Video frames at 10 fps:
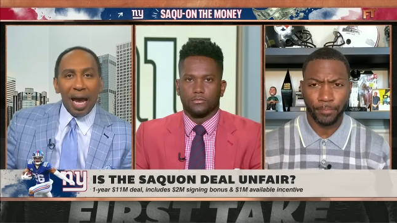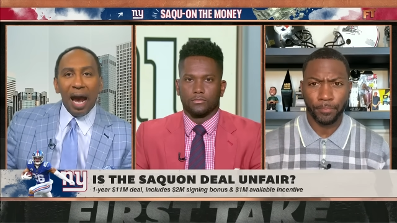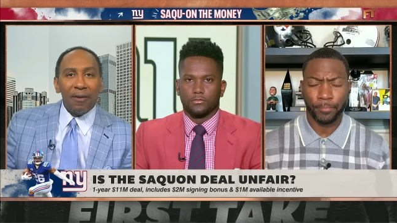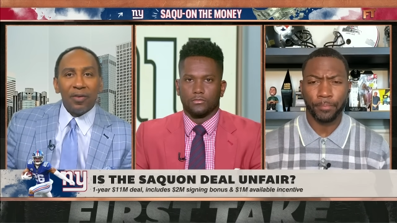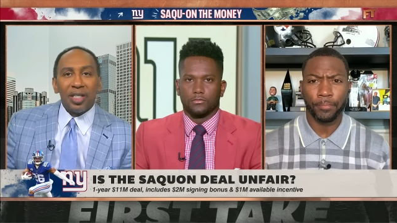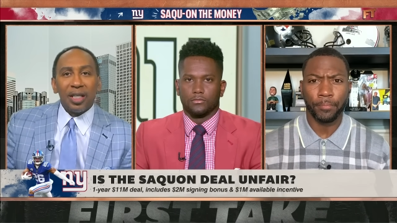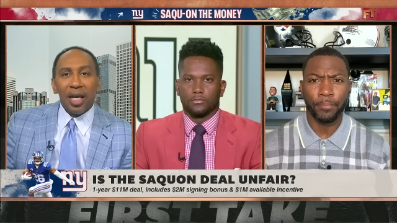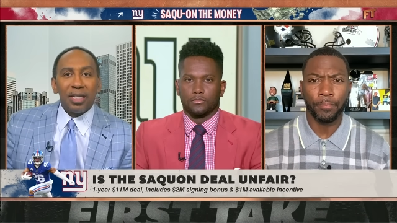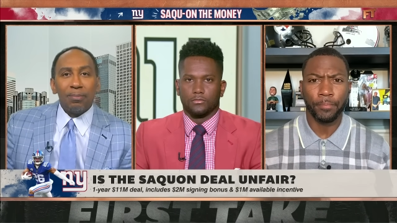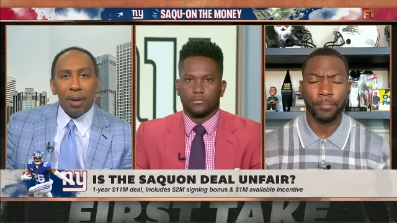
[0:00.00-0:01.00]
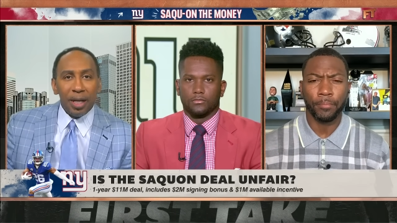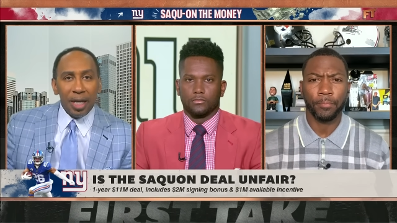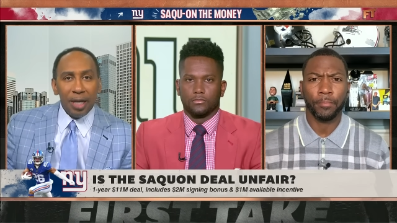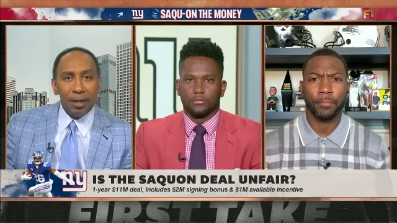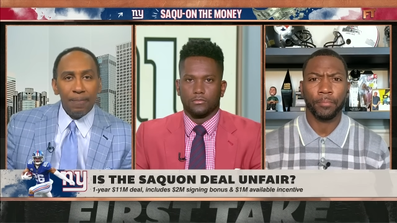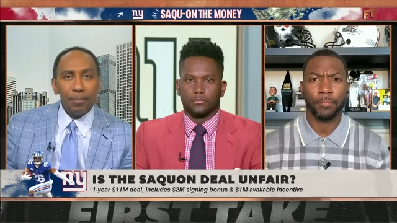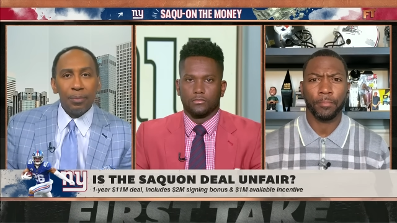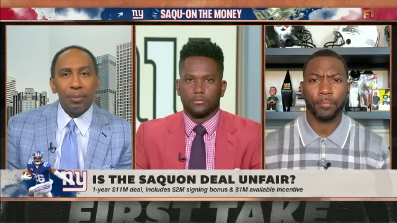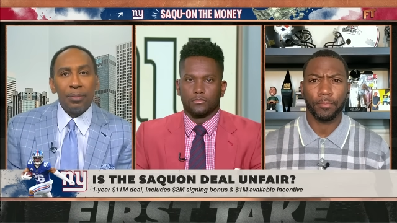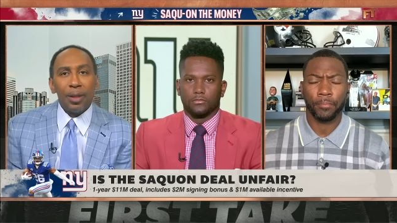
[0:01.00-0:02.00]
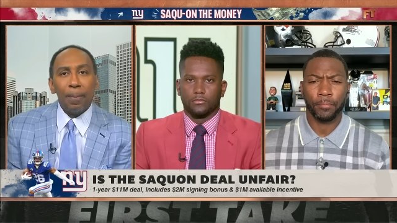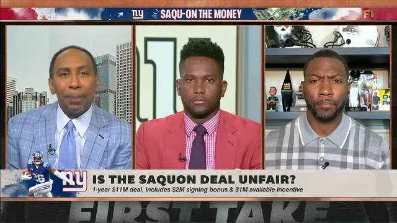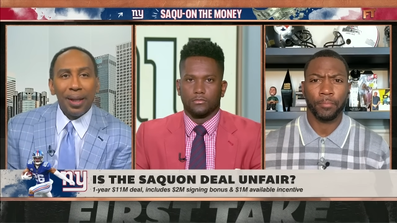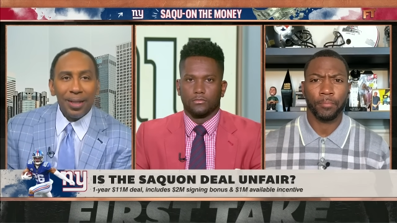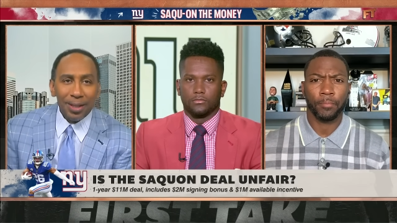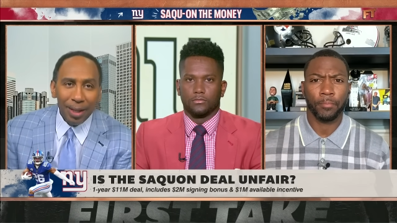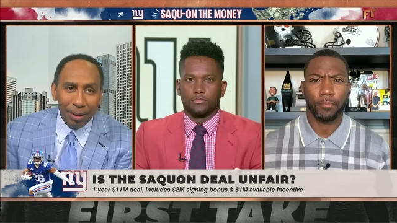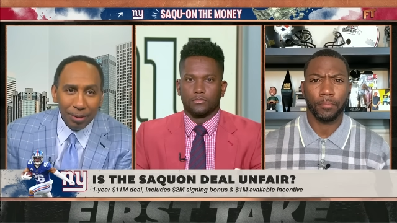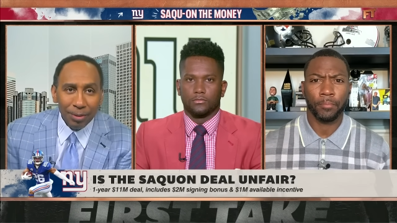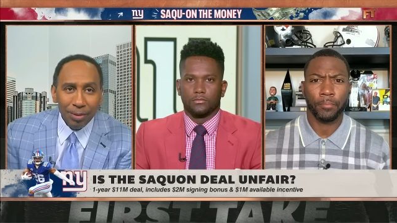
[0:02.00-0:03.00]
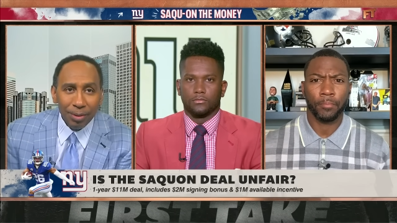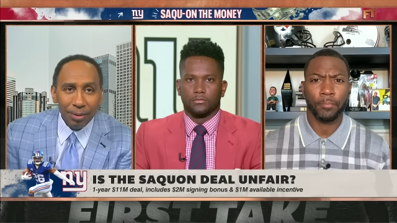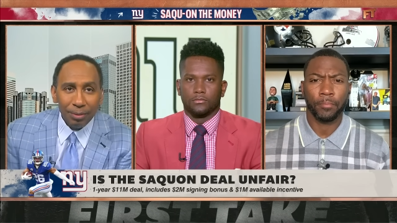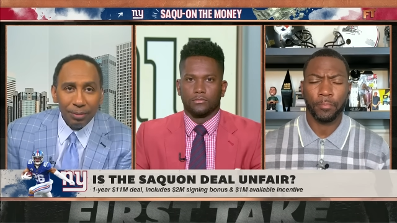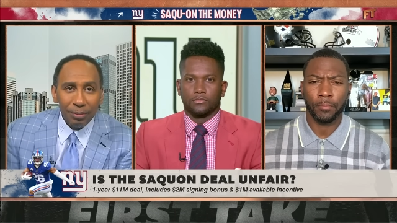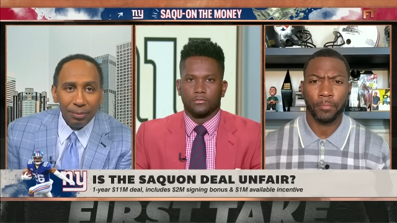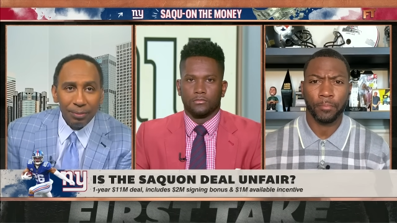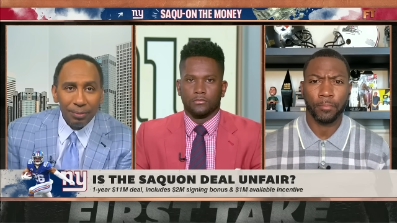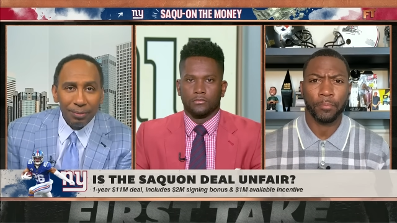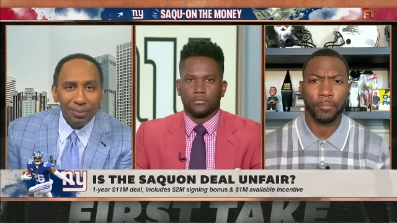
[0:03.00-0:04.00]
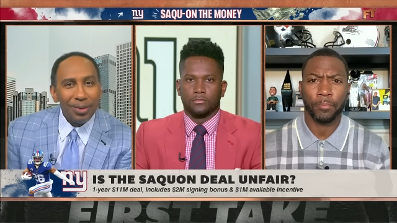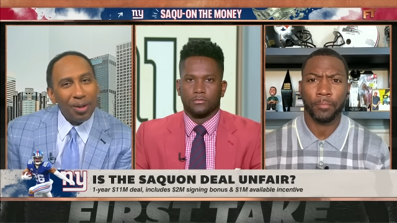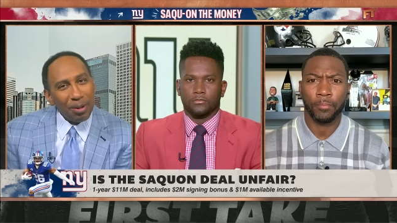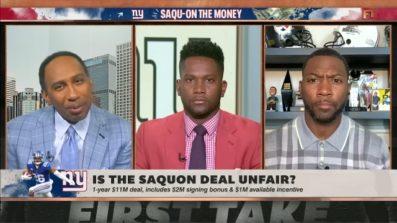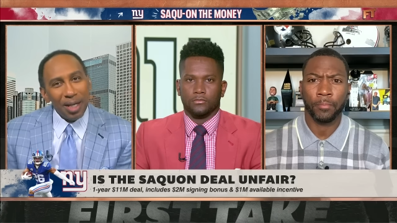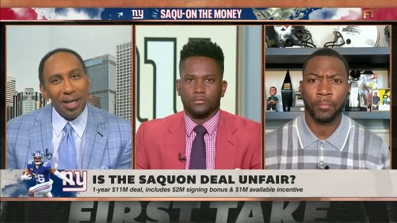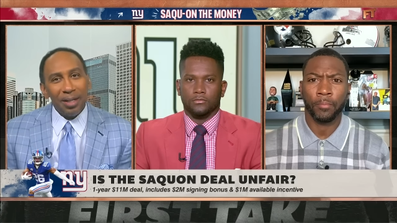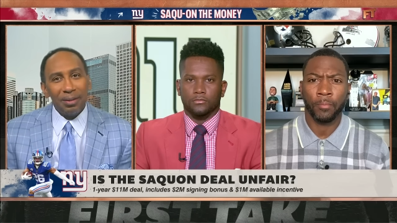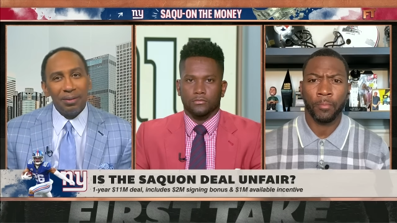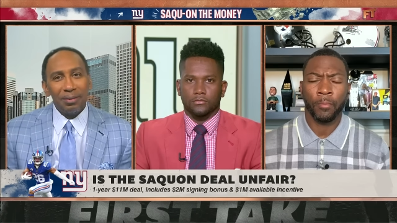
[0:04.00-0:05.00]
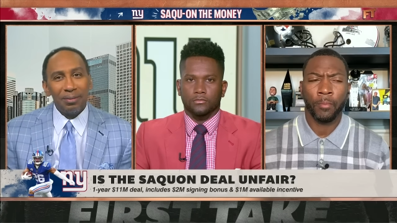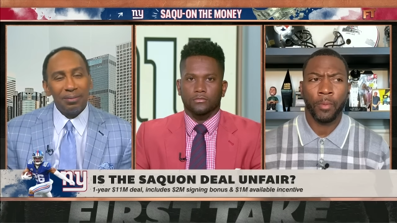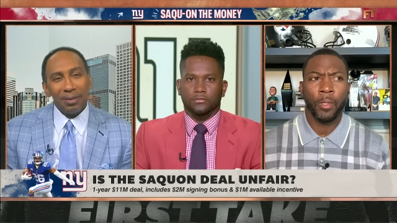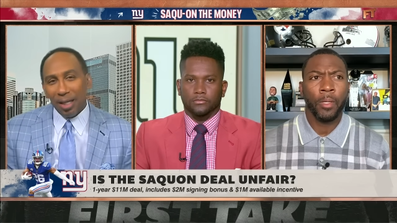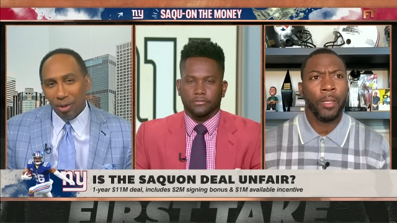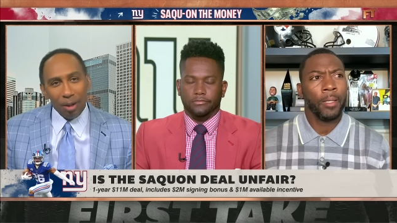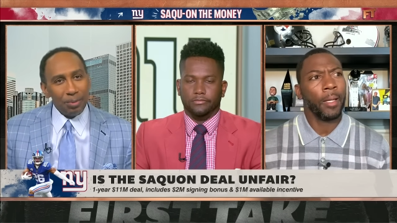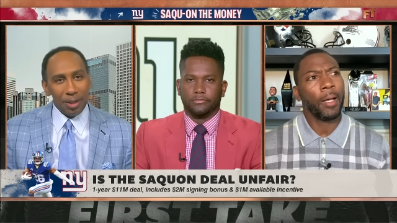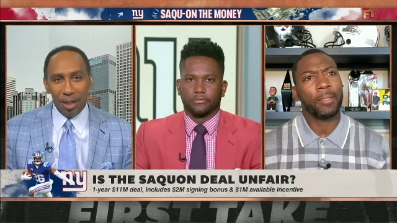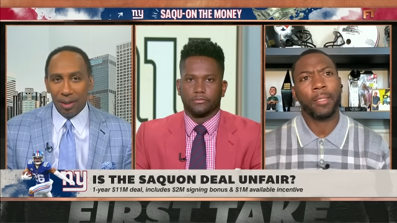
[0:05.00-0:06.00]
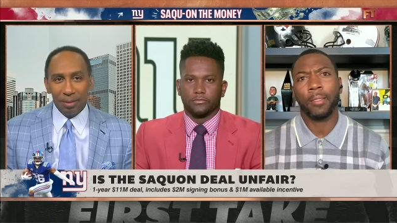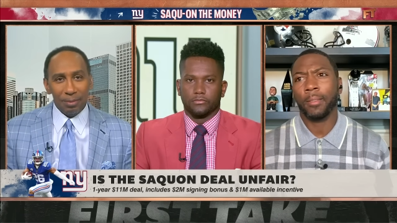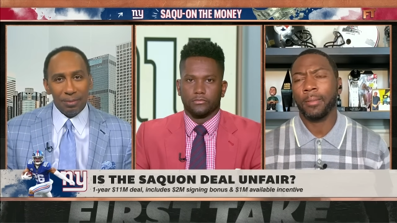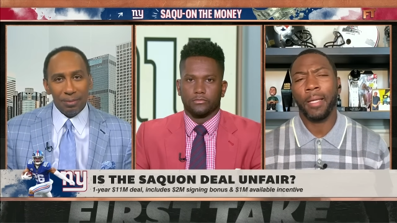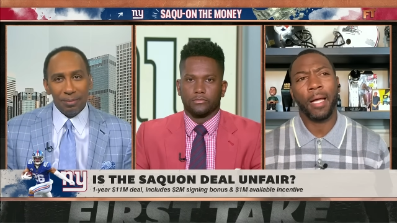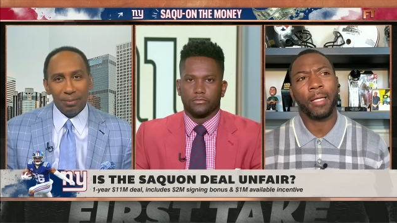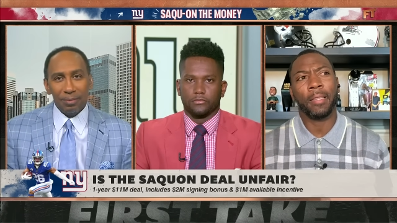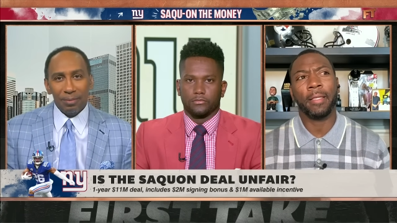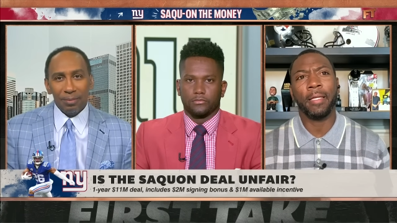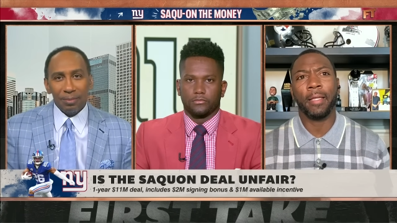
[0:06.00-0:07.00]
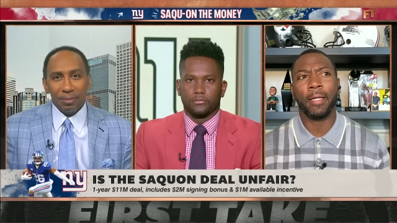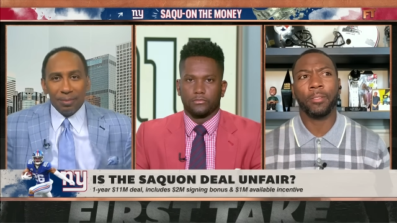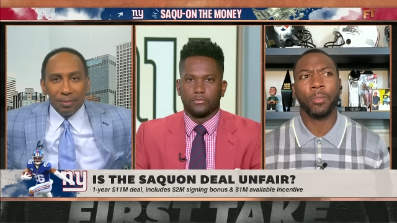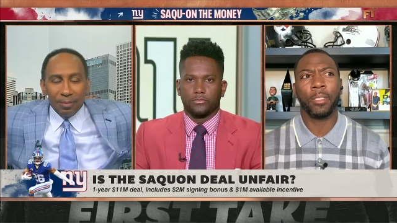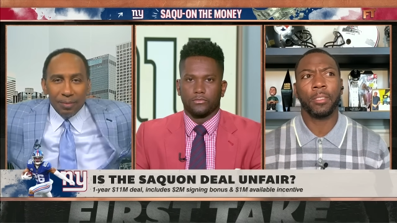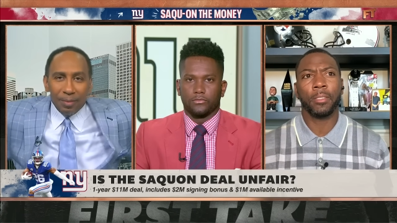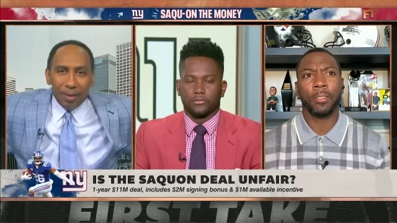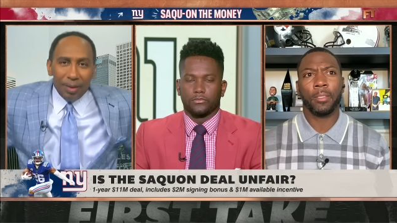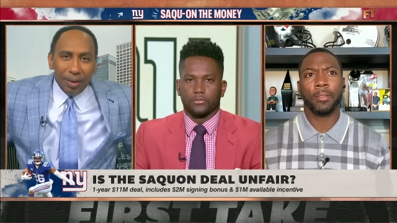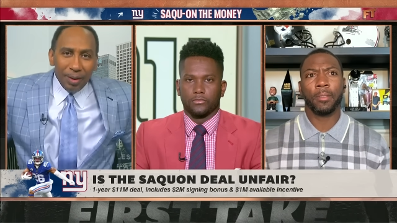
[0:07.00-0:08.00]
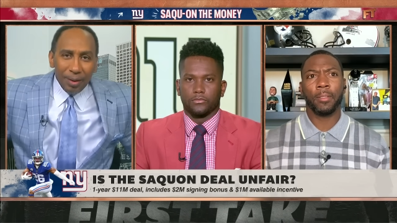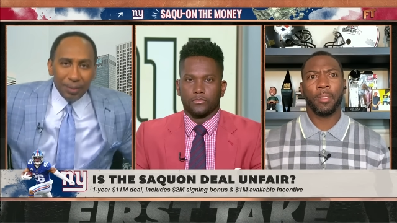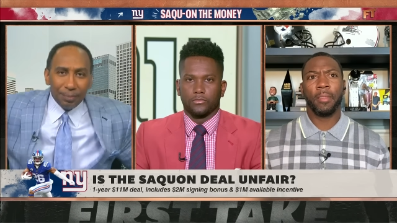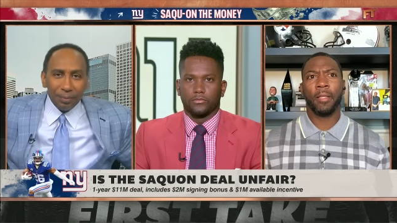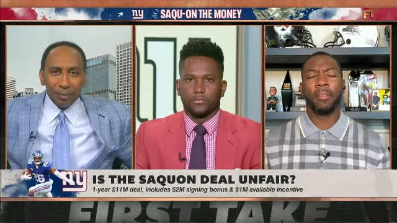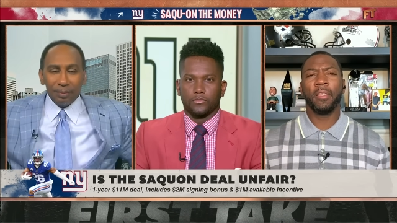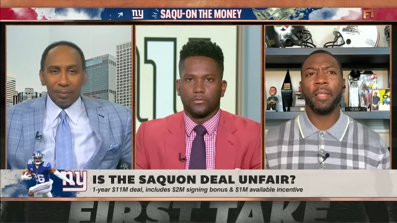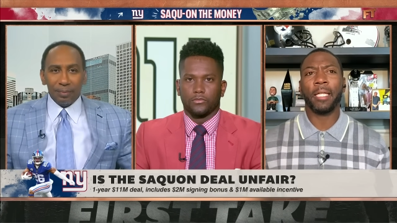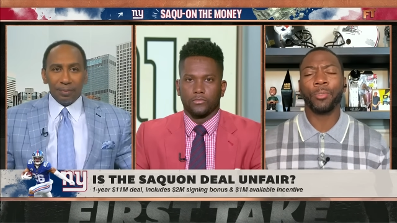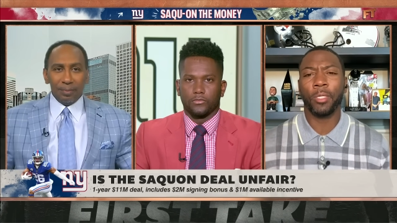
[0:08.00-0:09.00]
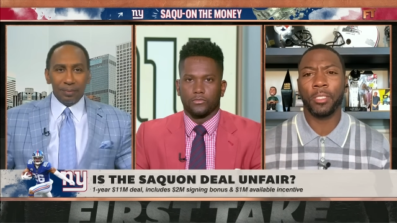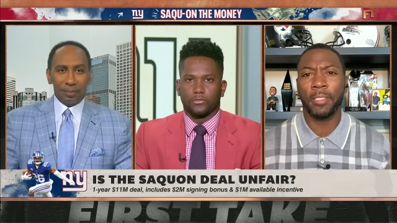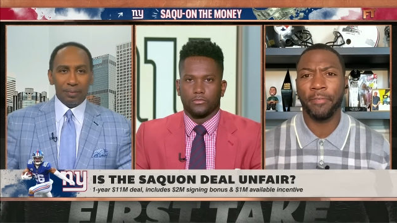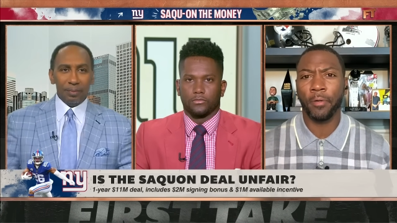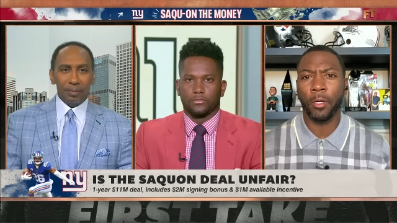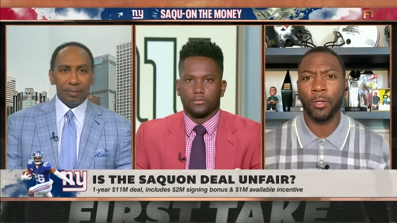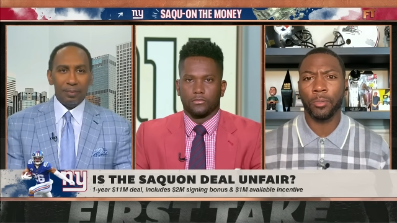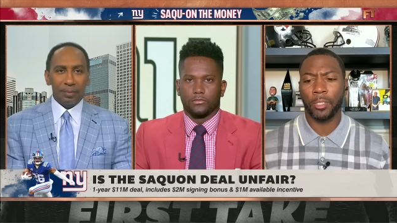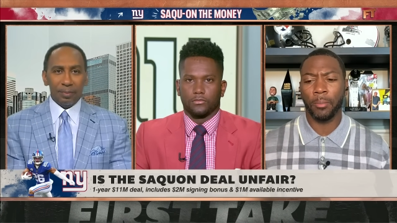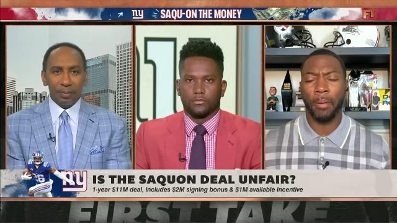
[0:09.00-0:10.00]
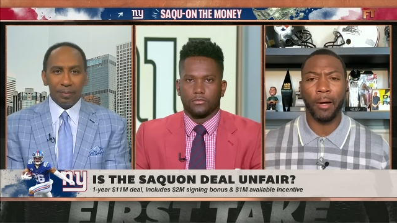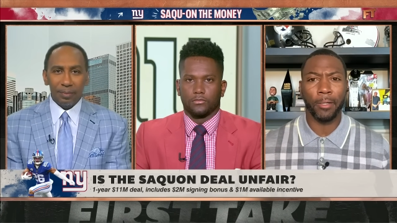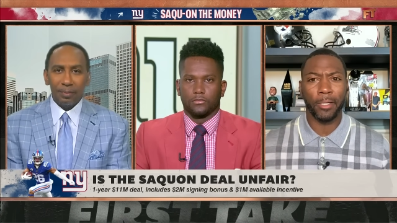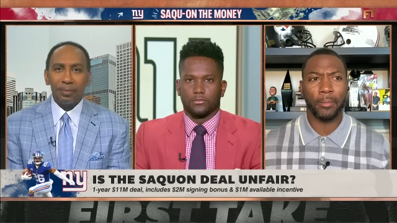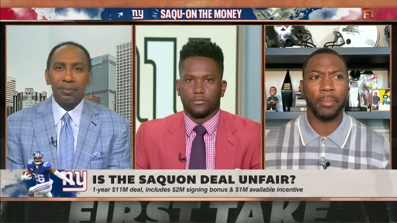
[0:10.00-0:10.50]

Speaker 1: average less money than place kickers? You know what I'm saying? That's all.
Speaker 2: Yeah, I th- yeah, I think that's what's th- th- that's what's difficult about it